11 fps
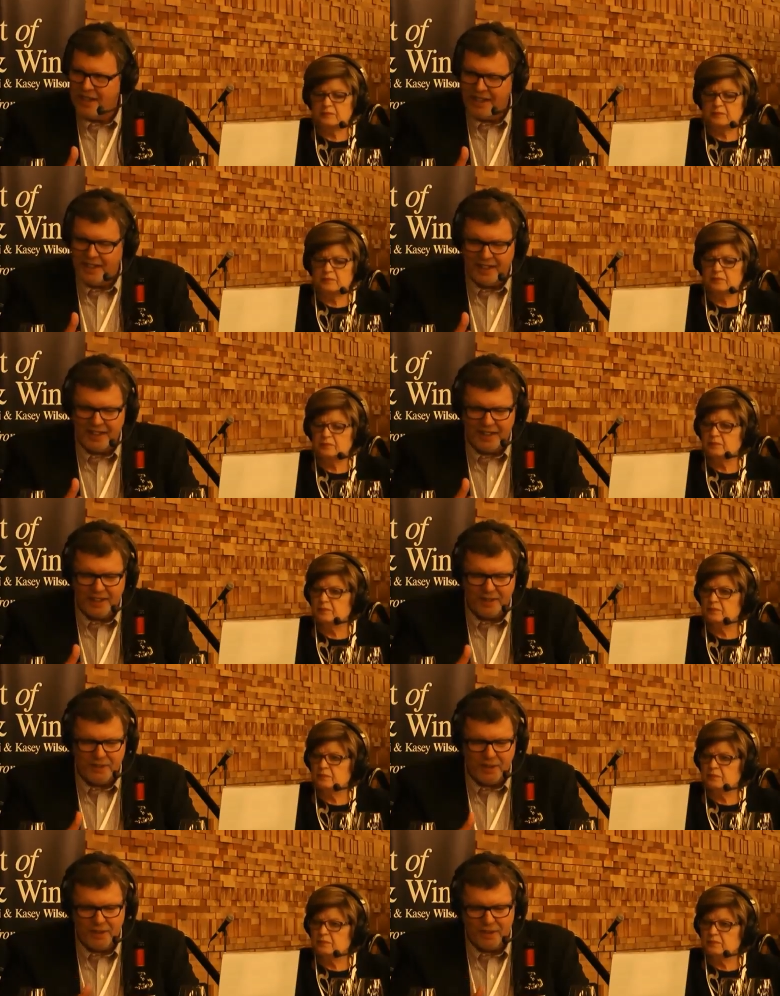Speaker 1: Uh,
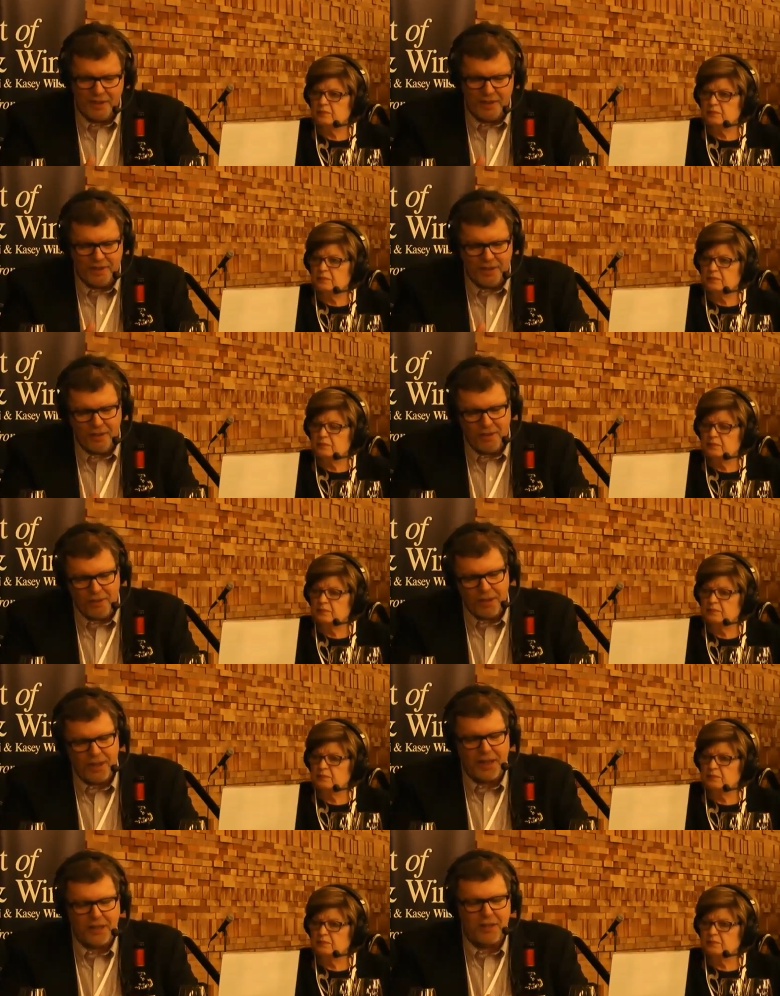the, the, you know, we're going to
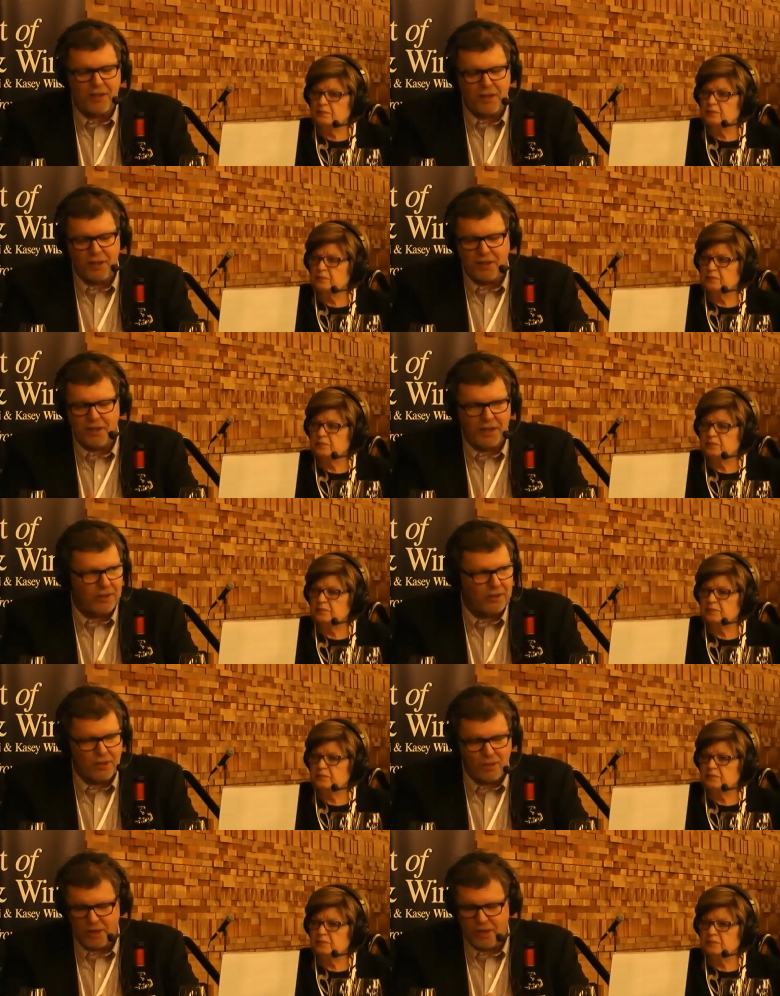get to the thirteen Larose,
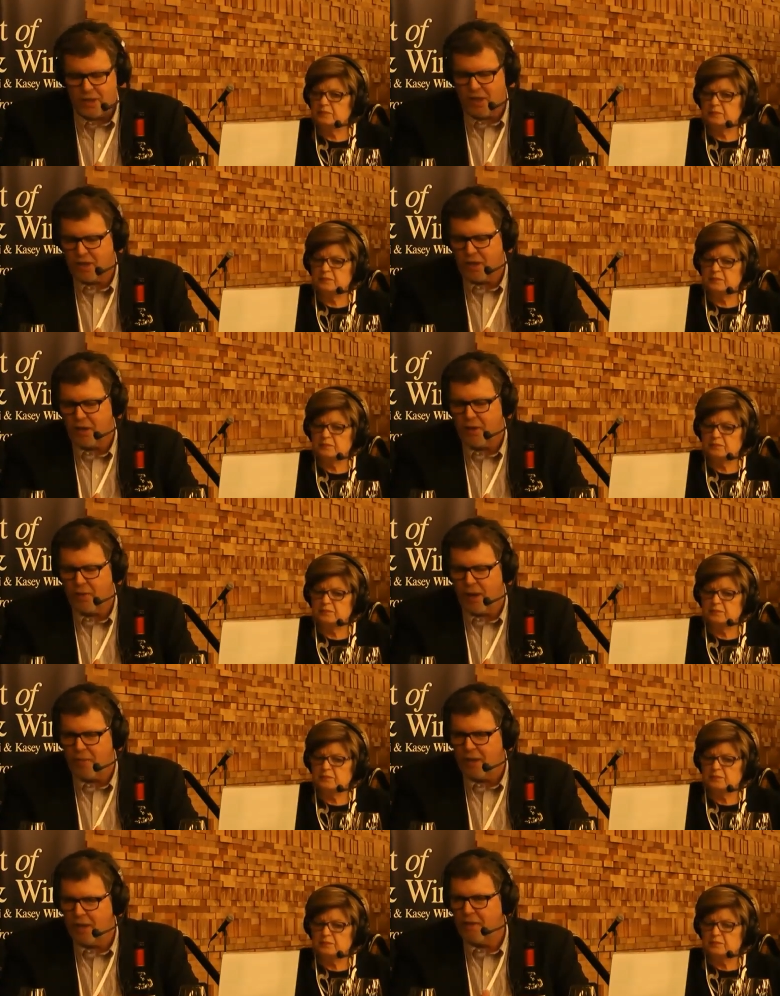which is such a great wine,
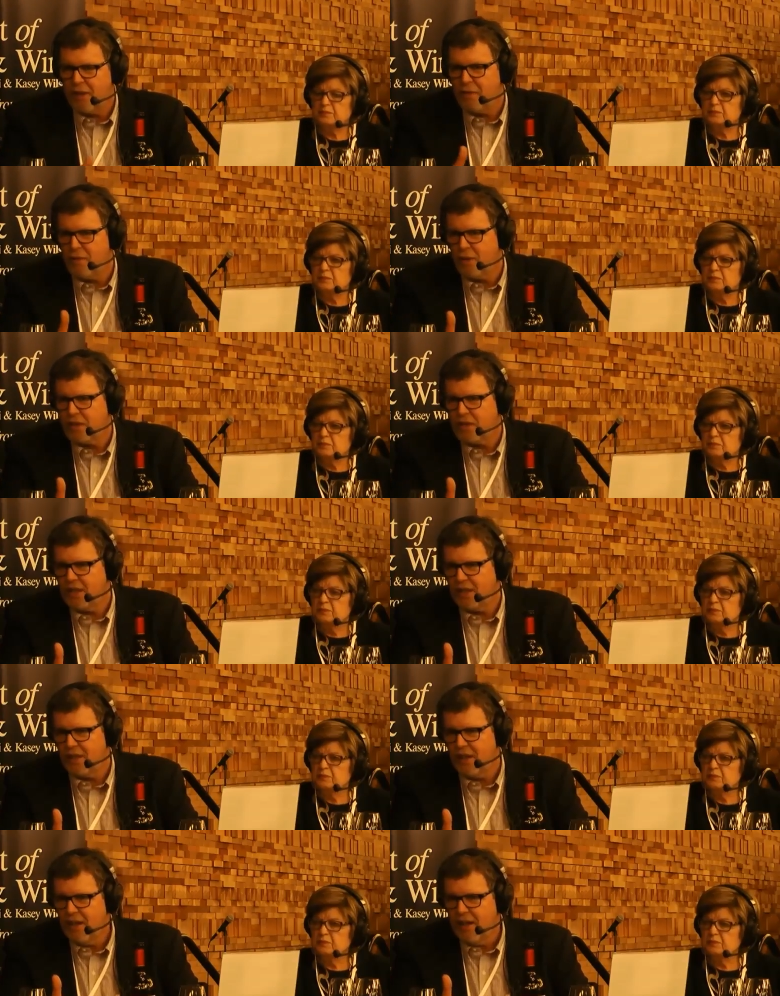but even the fourteen.
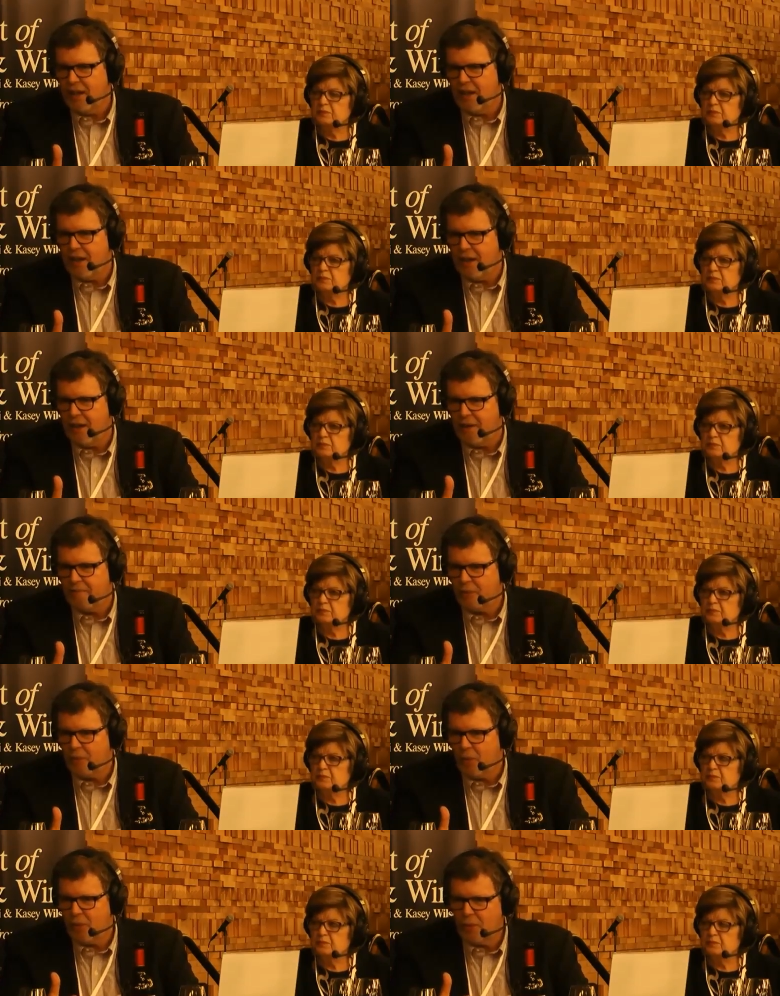Uh,
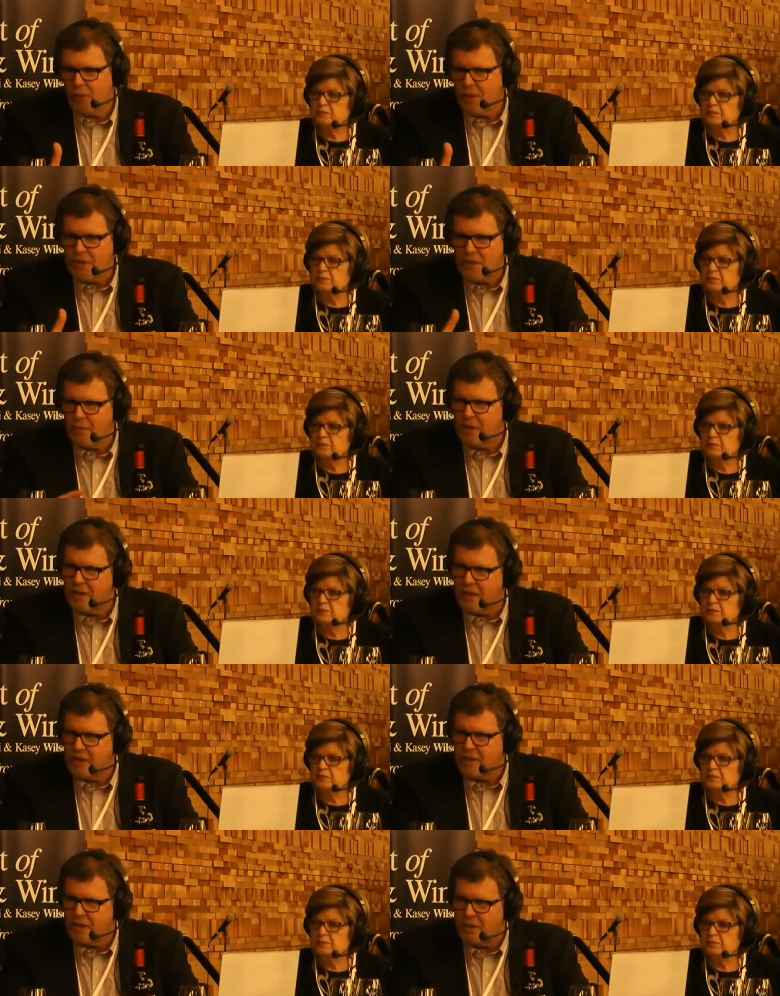w what are some of the things
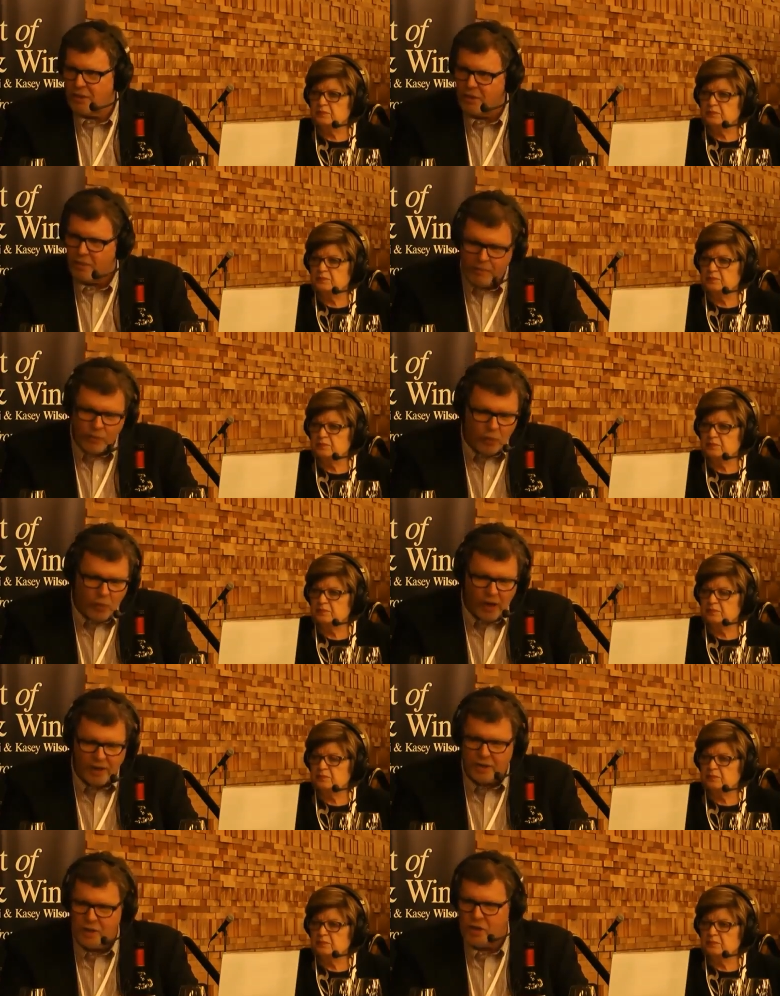that you want
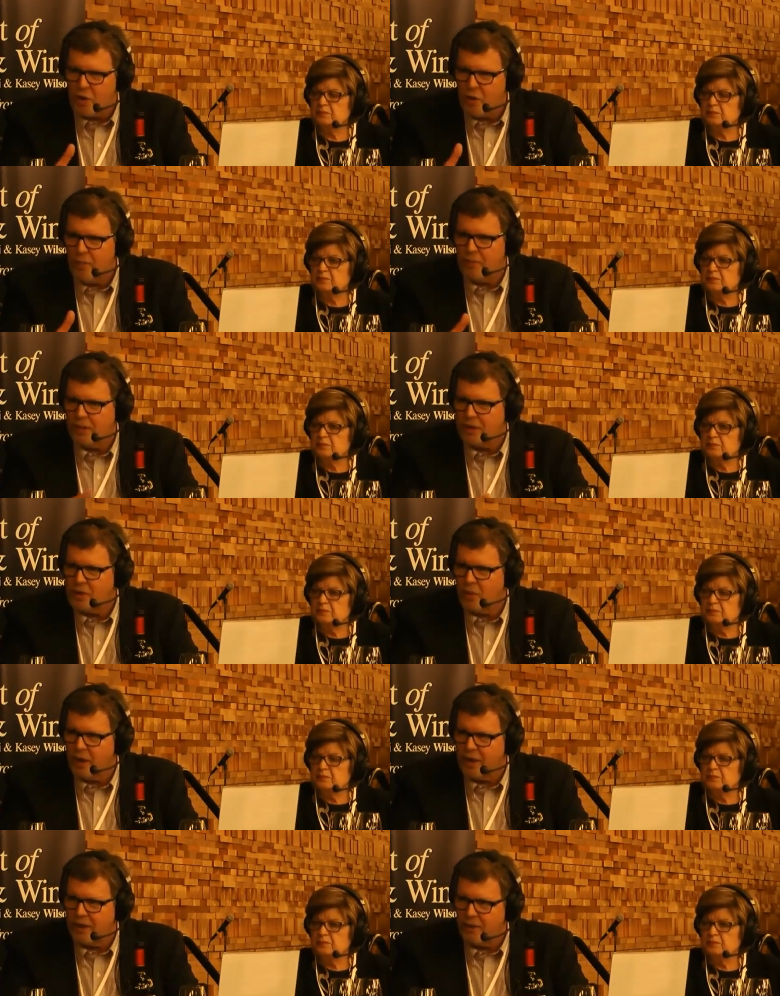to show up in this
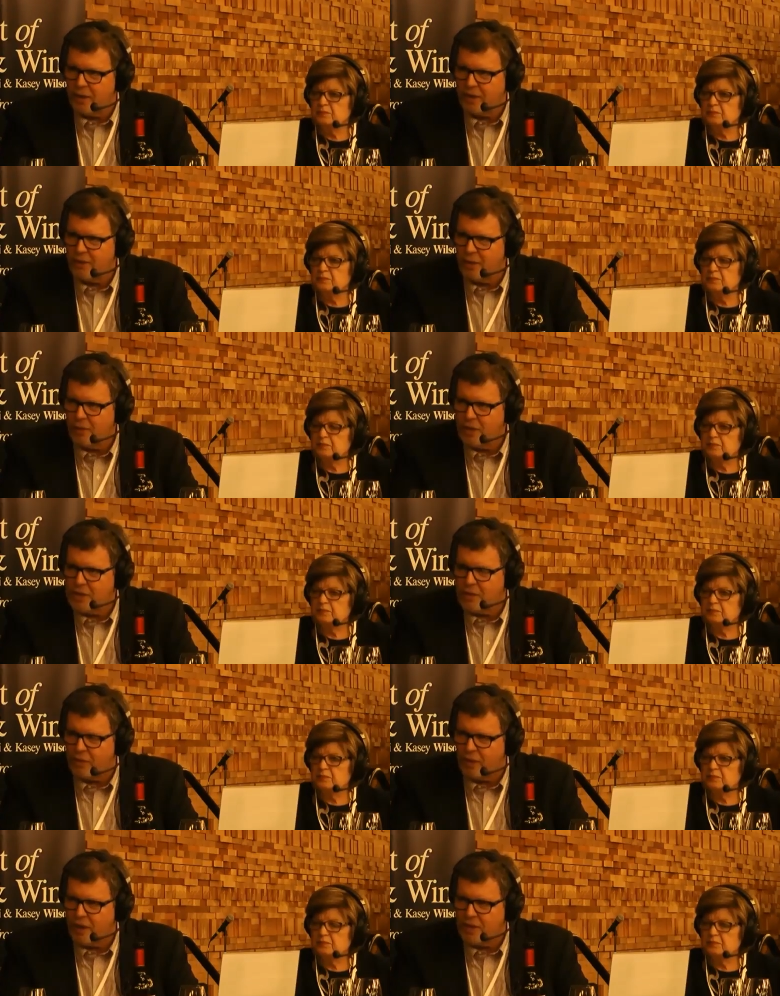wine, or what, what, what's the
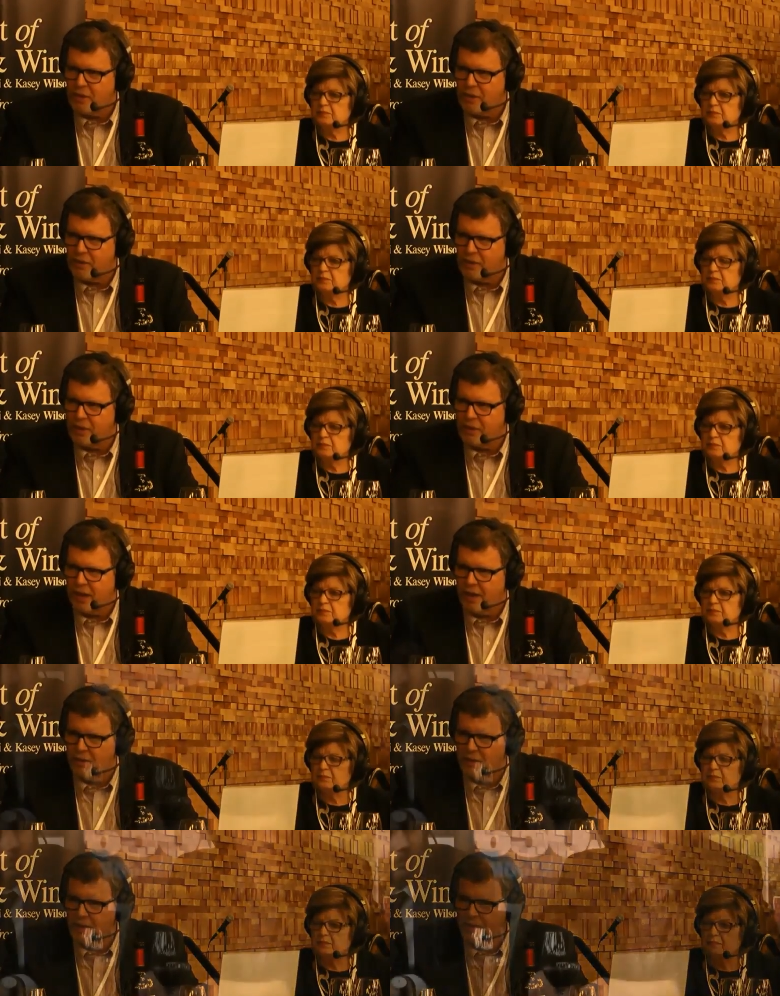philosophy for you now with?